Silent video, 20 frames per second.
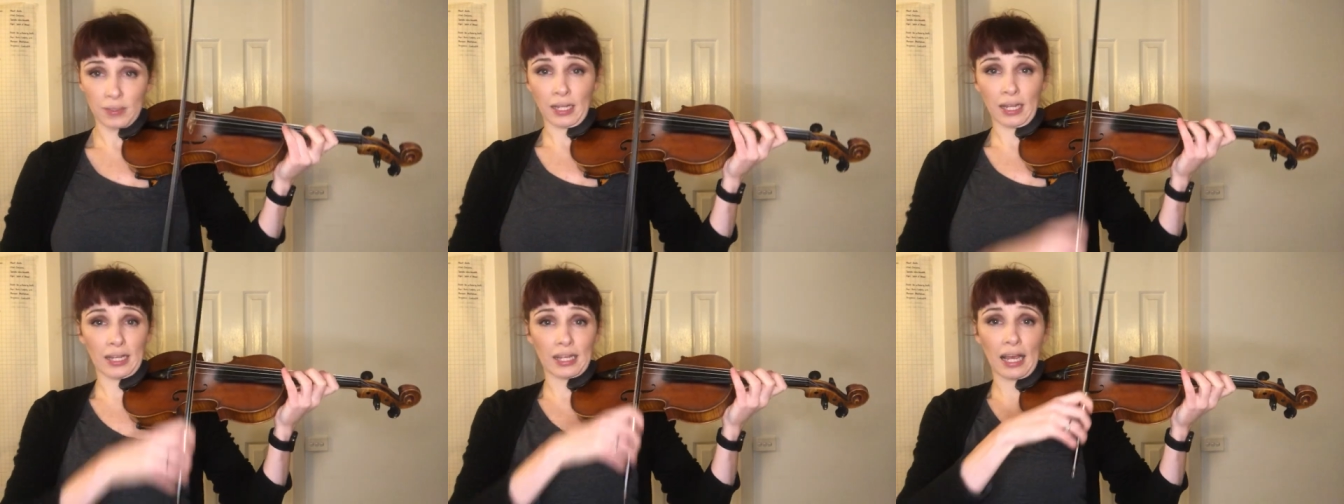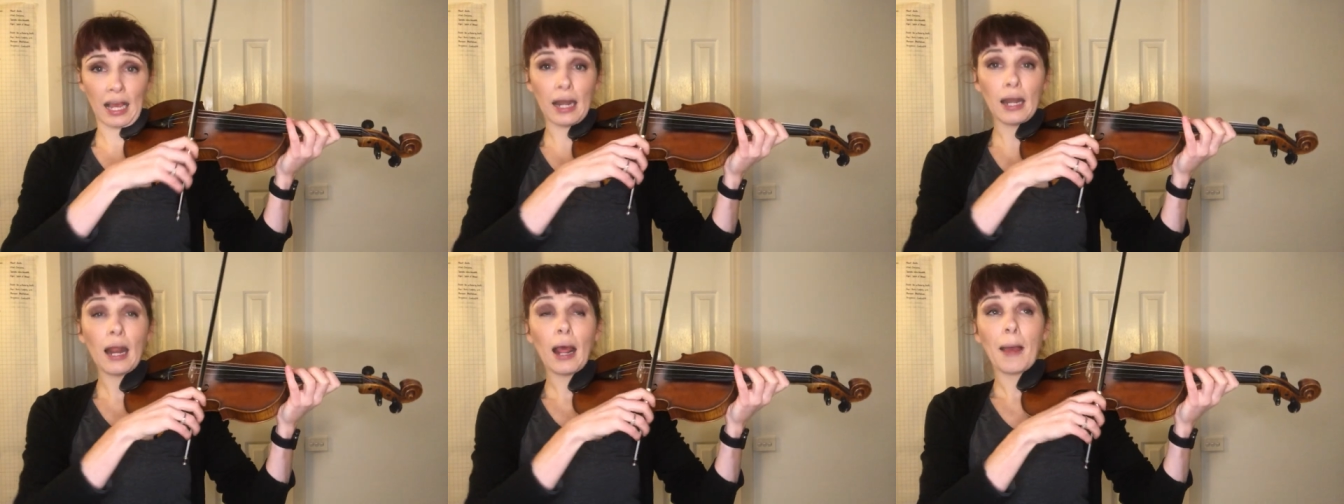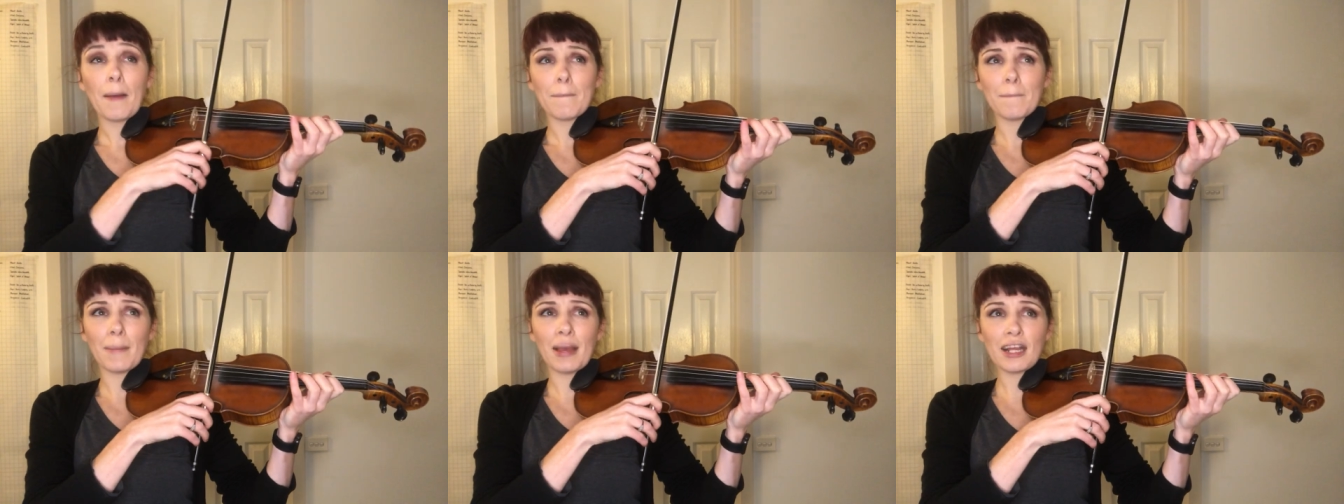Again,
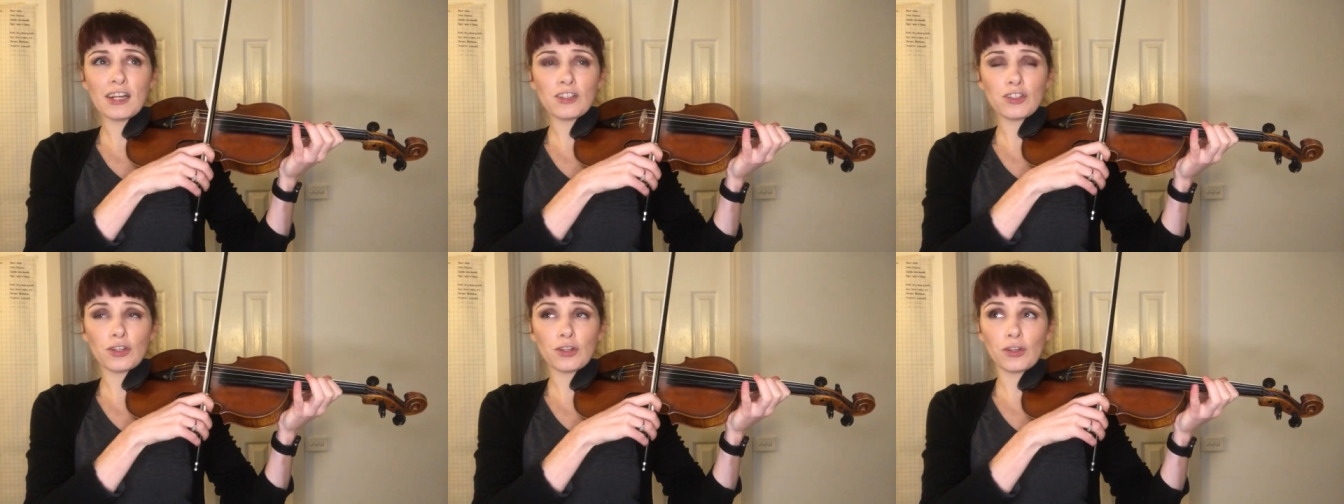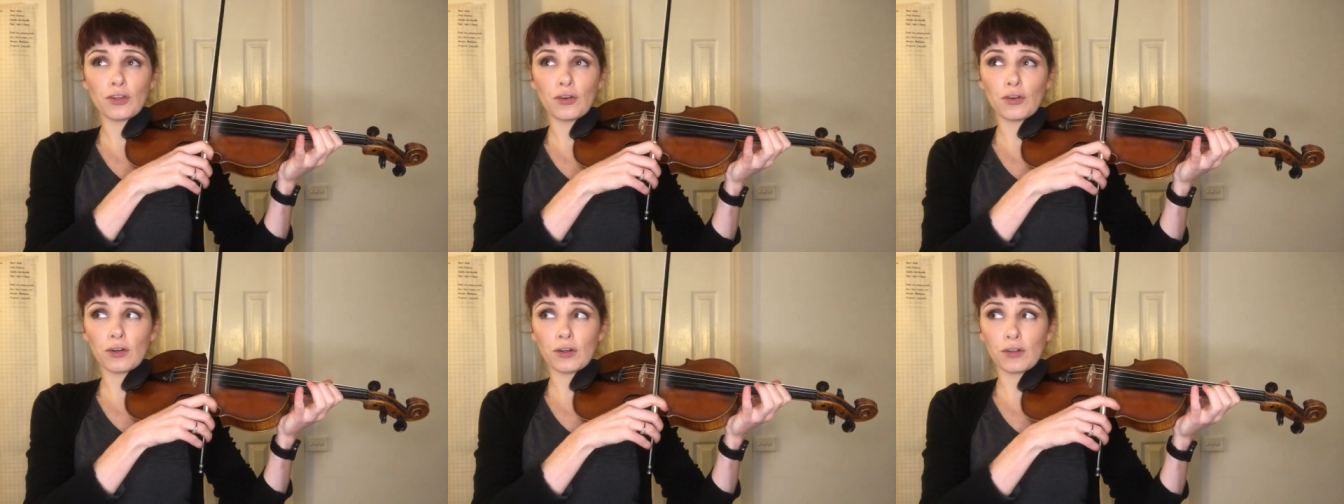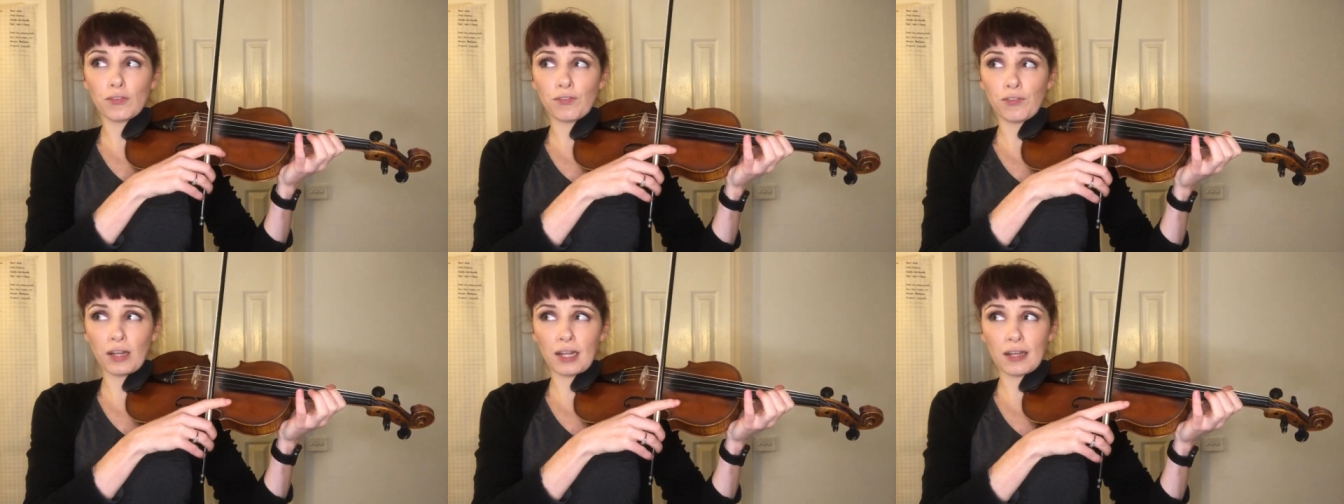make sure your
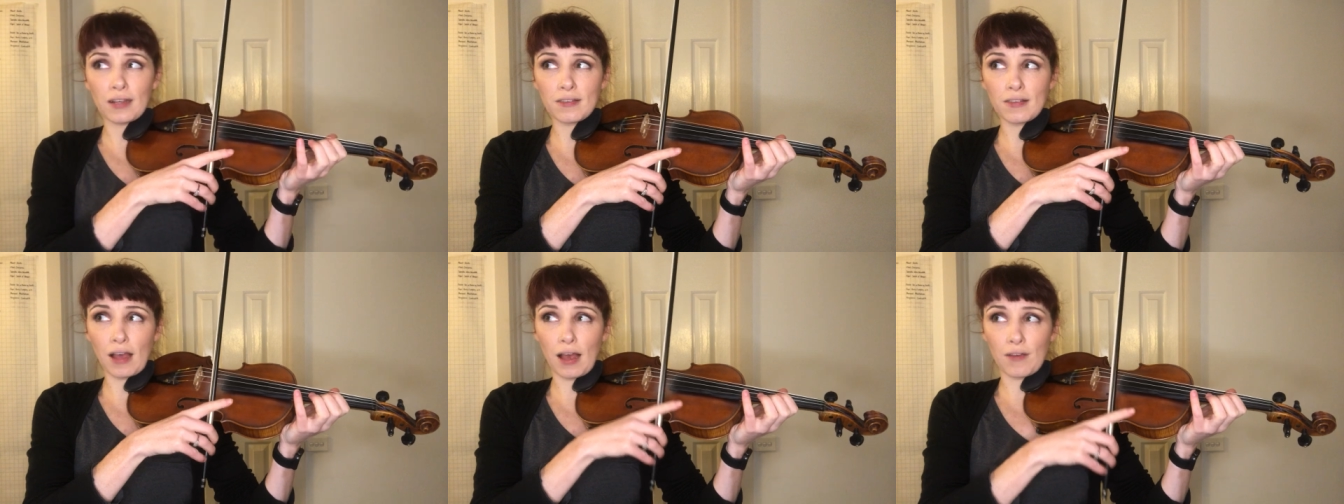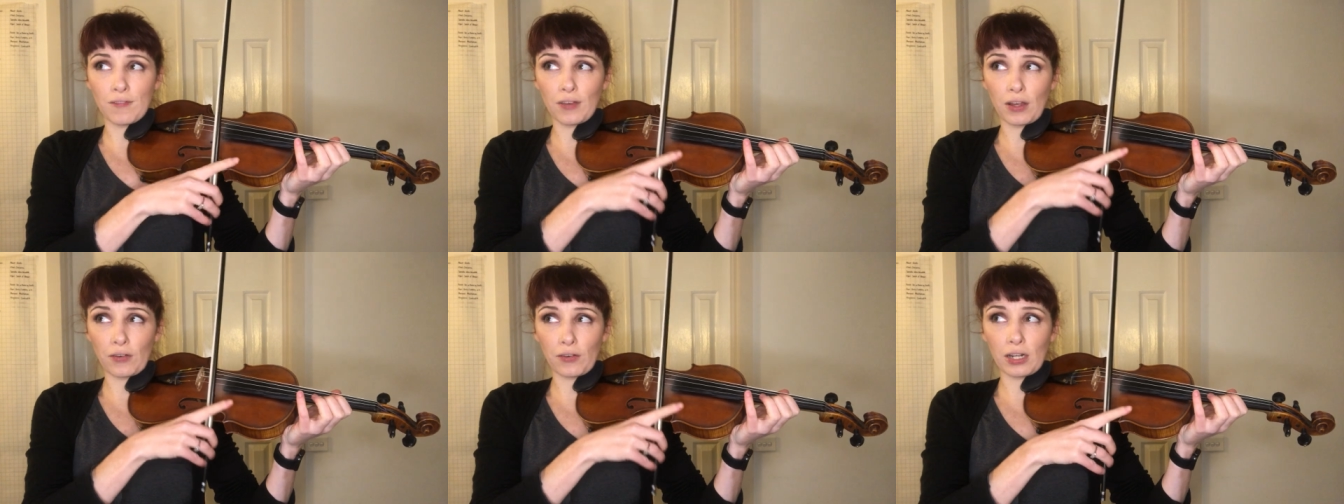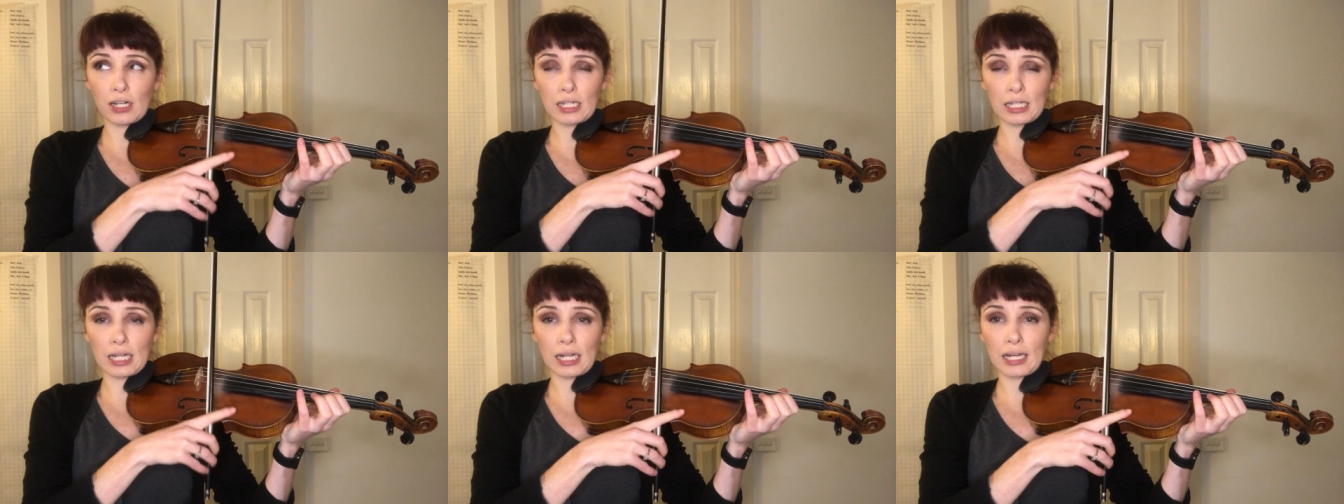fingers are very
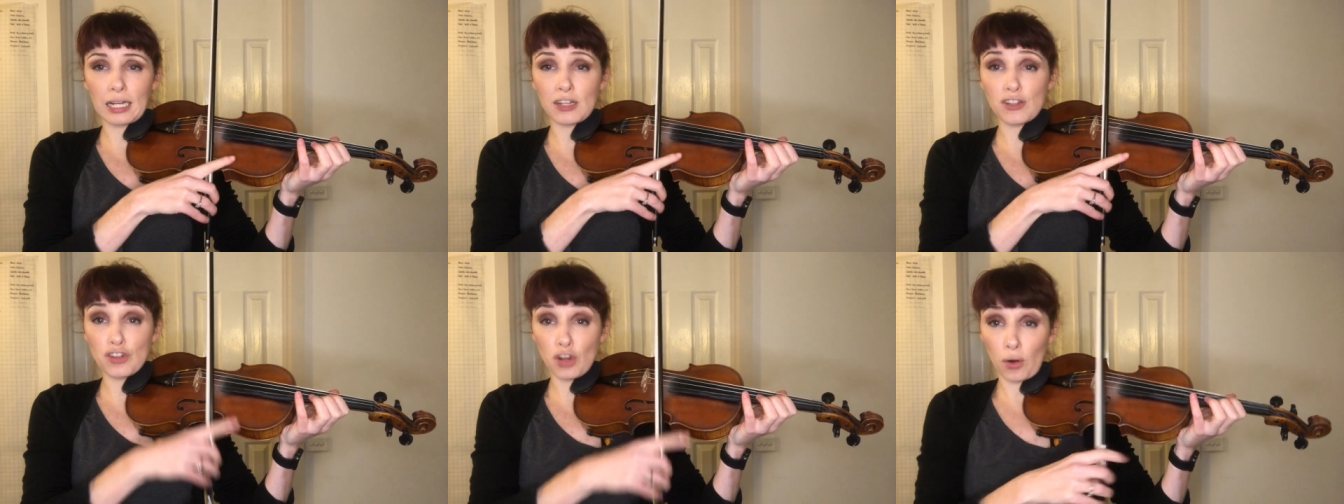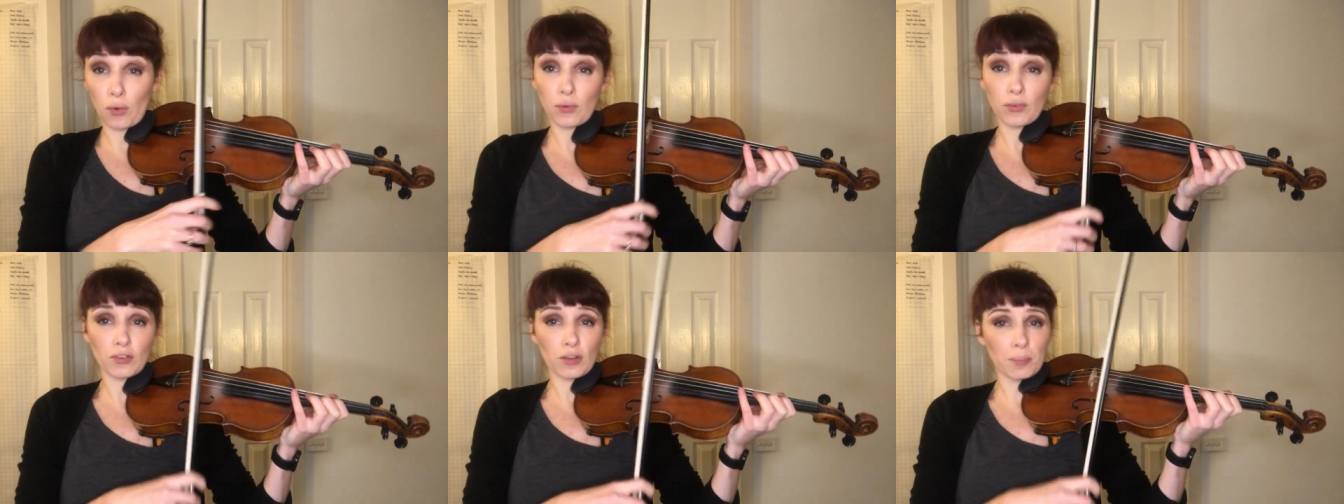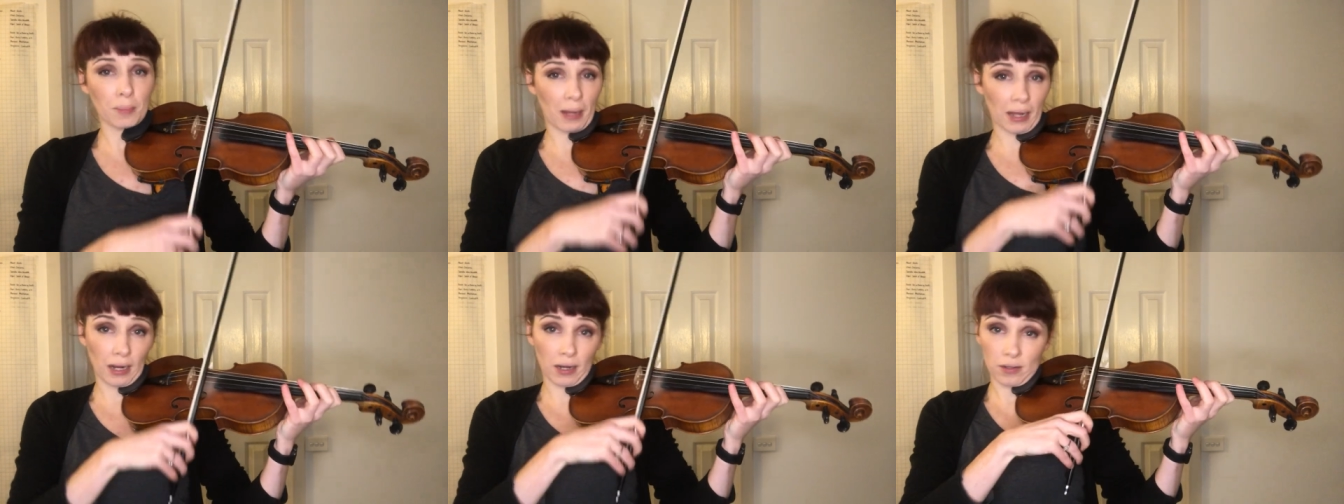clearly tones
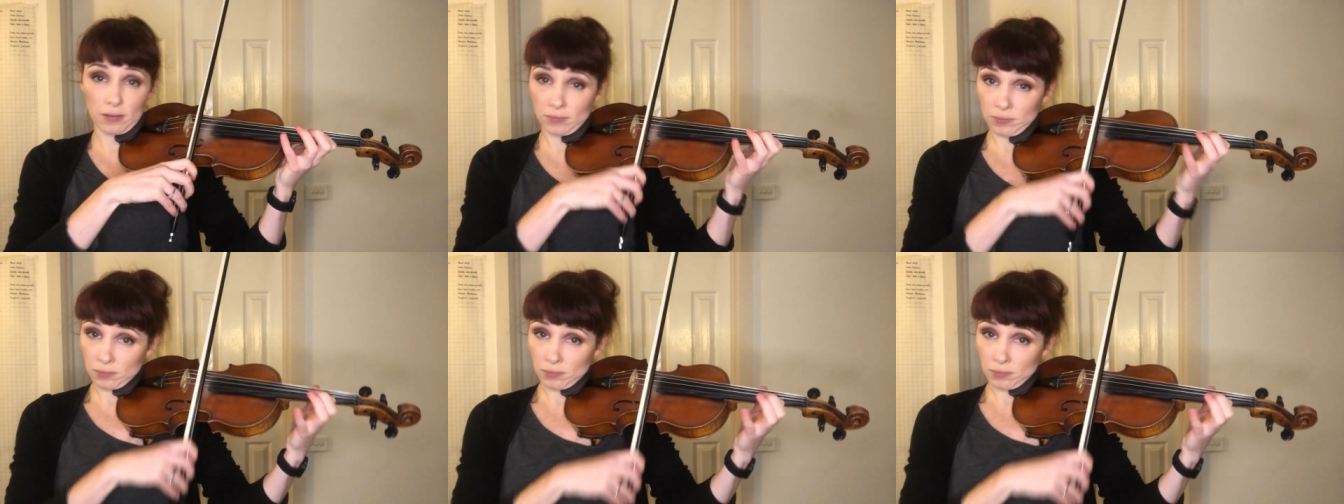apart.